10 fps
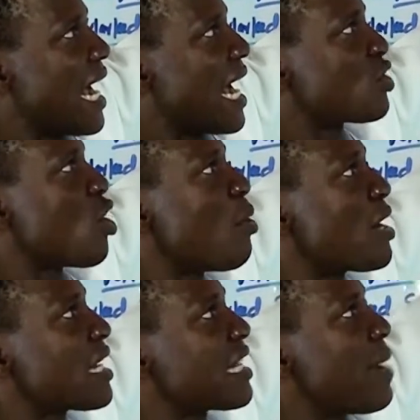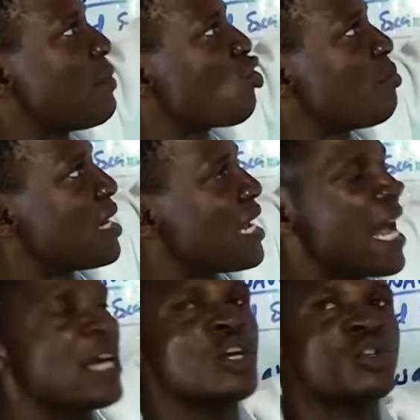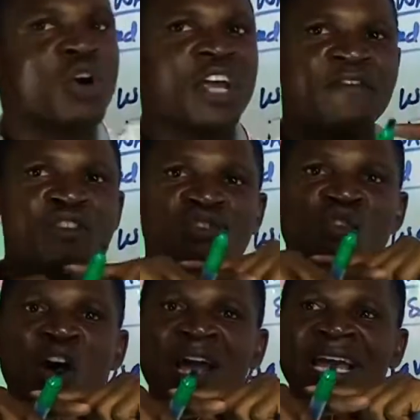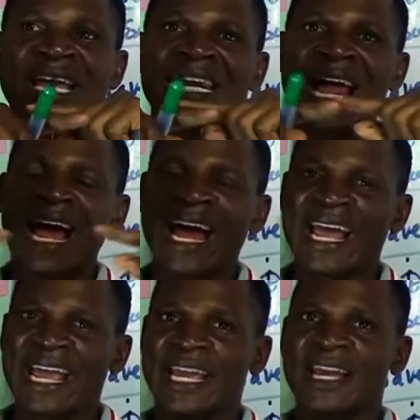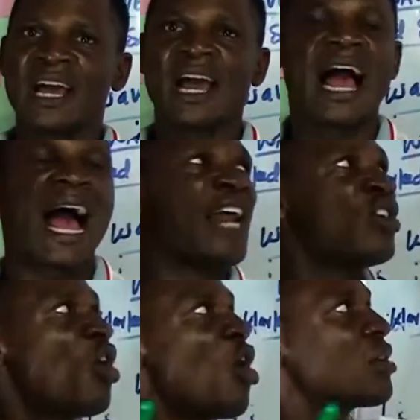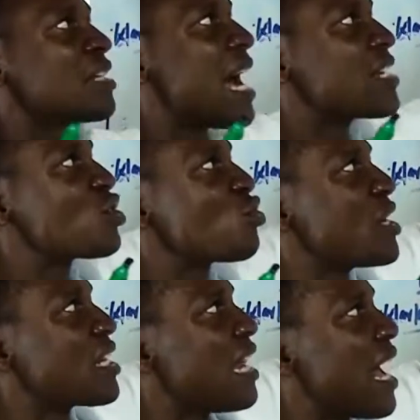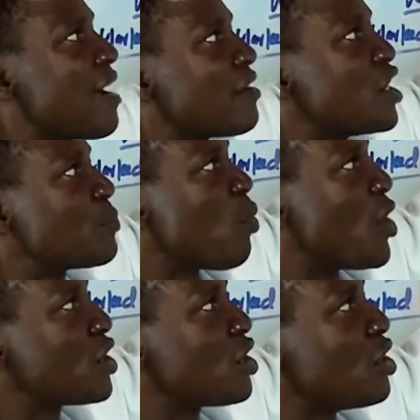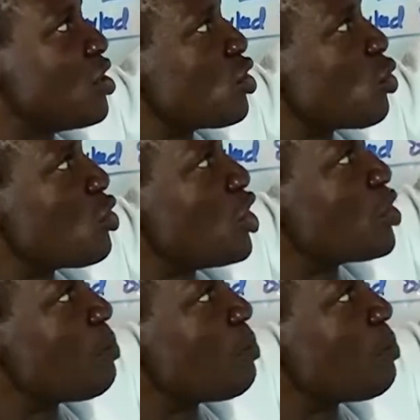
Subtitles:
at some other time it will be here. So if you draw a line along that straight line, this point to this